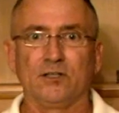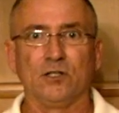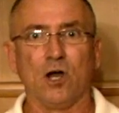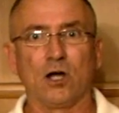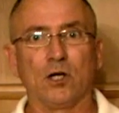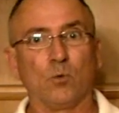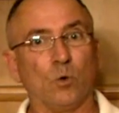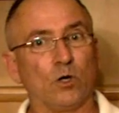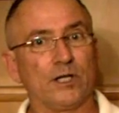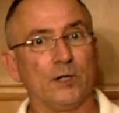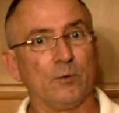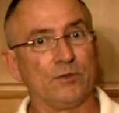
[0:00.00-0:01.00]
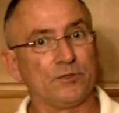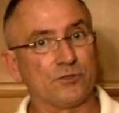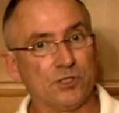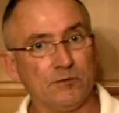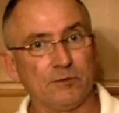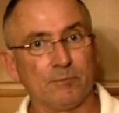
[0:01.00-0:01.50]
The logger, working with the
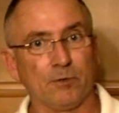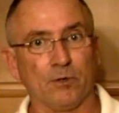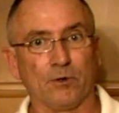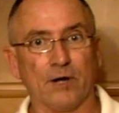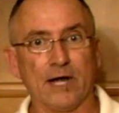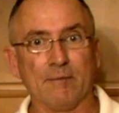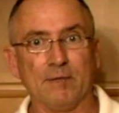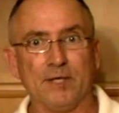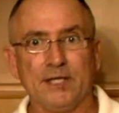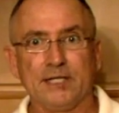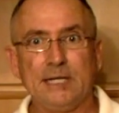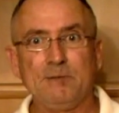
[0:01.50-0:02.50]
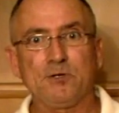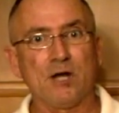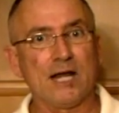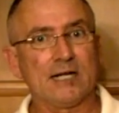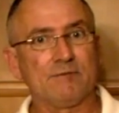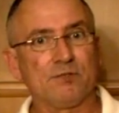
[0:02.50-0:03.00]
server program, keeps
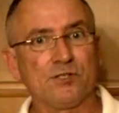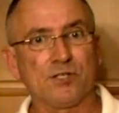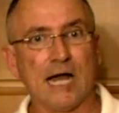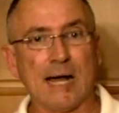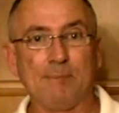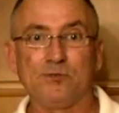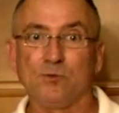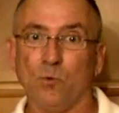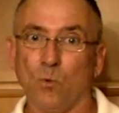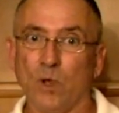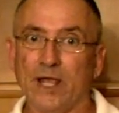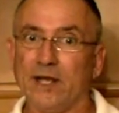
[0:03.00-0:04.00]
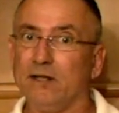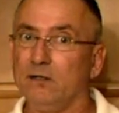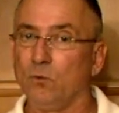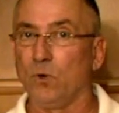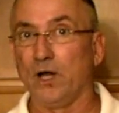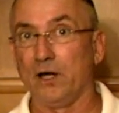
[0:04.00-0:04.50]
track of the stops, when,
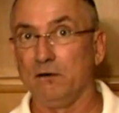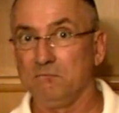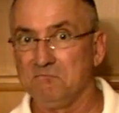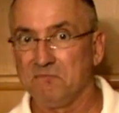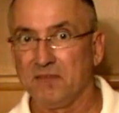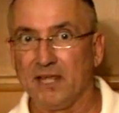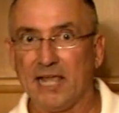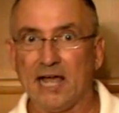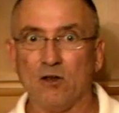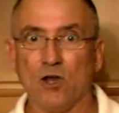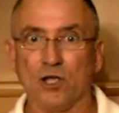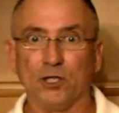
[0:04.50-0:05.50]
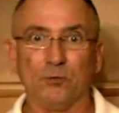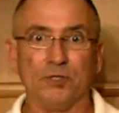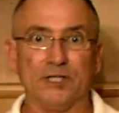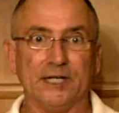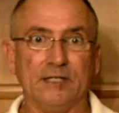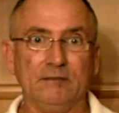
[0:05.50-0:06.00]
where, how long you were
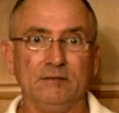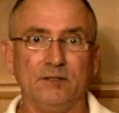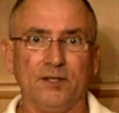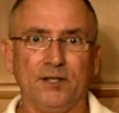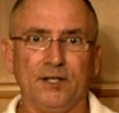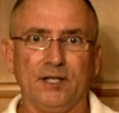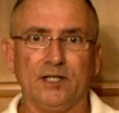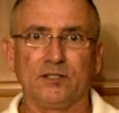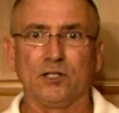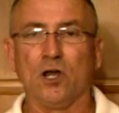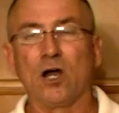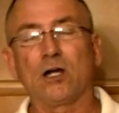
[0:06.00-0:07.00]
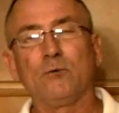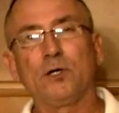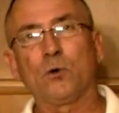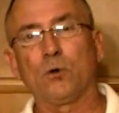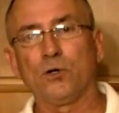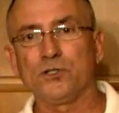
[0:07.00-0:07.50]
there. The logger
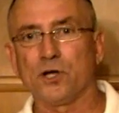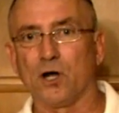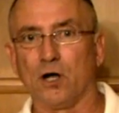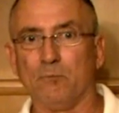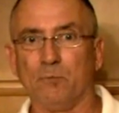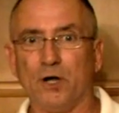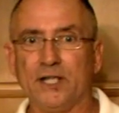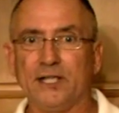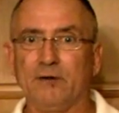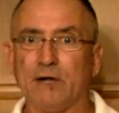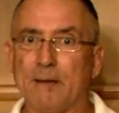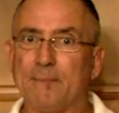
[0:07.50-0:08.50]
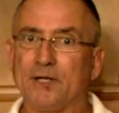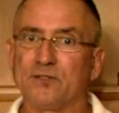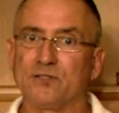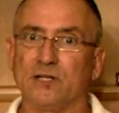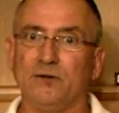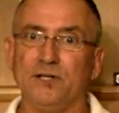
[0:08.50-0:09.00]
records hard braking, rapid
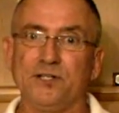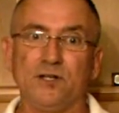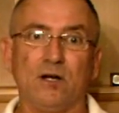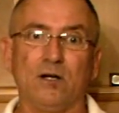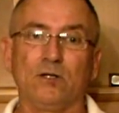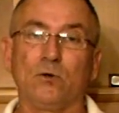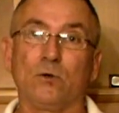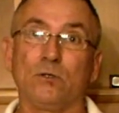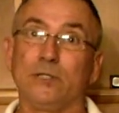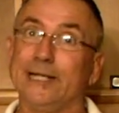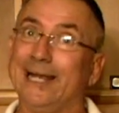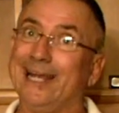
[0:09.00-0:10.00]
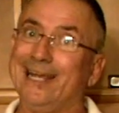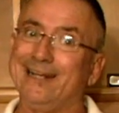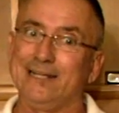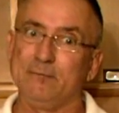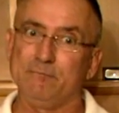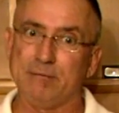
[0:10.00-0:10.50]
acceleration, hard cornering, and
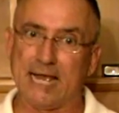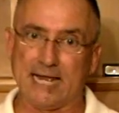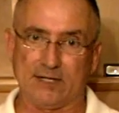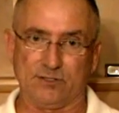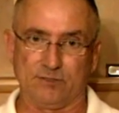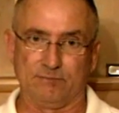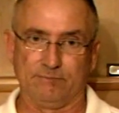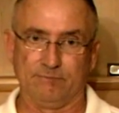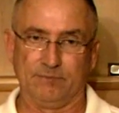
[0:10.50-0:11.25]
impacts.